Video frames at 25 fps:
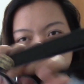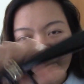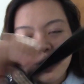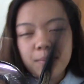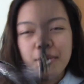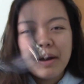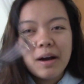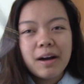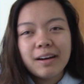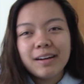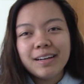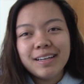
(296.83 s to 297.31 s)
I'm
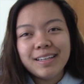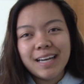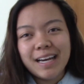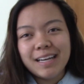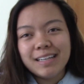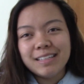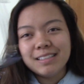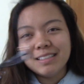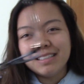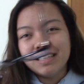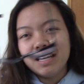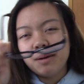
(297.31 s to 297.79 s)
not gonna
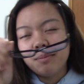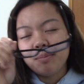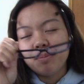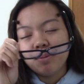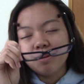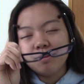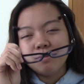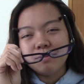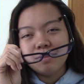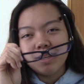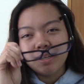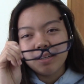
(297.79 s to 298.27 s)
get into depth
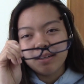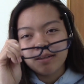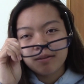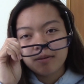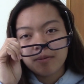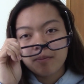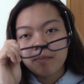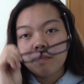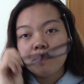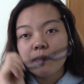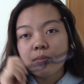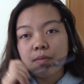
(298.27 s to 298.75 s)
of like
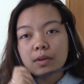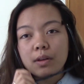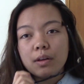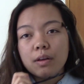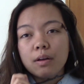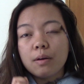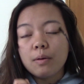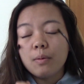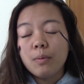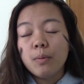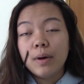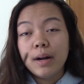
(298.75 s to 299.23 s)

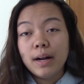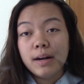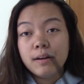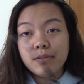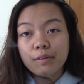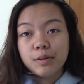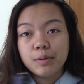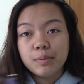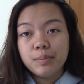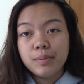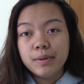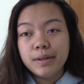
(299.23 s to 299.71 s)

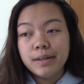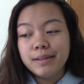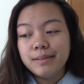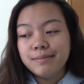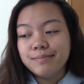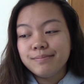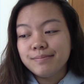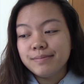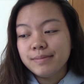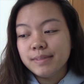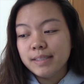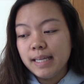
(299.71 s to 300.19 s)
whatever, but
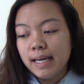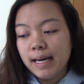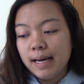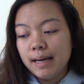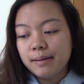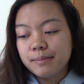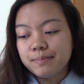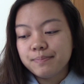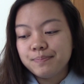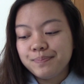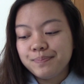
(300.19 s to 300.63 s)
yeah.